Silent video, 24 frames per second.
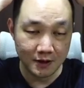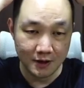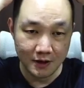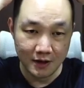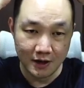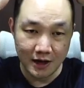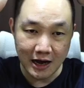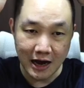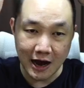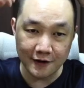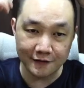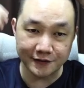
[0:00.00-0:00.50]

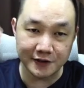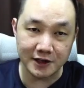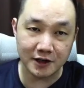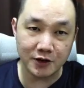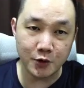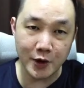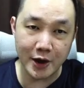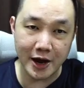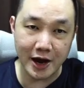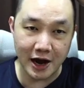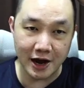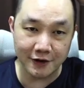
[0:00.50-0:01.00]
After
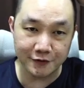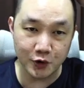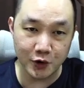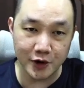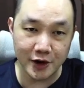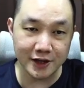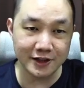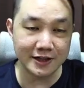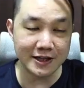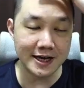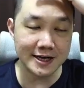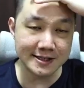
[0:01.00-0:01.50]
I go
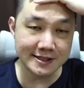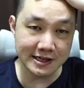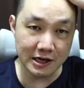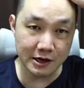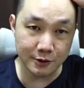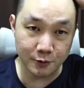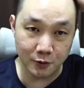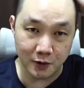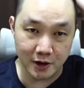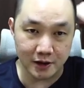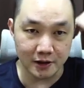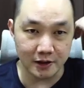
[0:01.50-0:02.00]
and test it
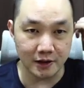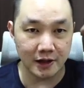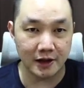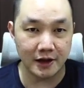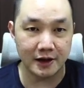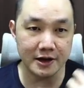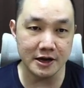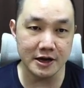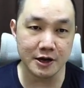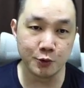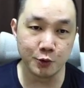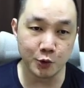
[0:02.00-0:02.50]
out,
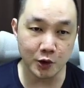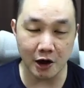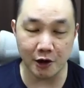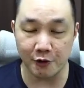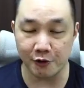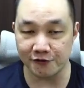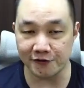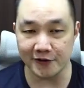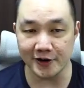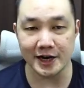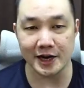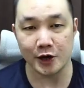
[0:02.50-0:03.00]
I'll
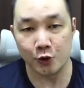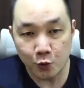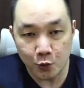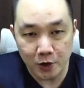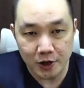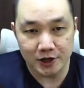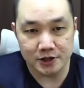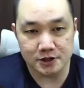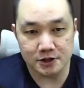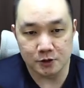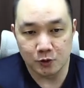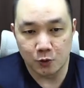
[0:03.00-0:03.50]
find that it
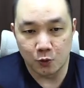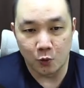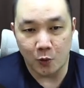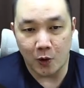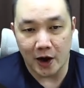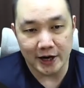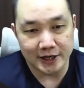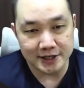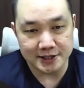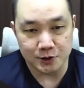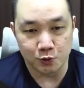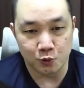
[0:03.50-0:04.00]
works. Why
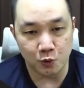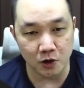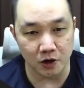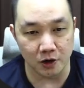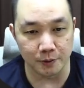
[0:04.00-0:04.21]
does it work?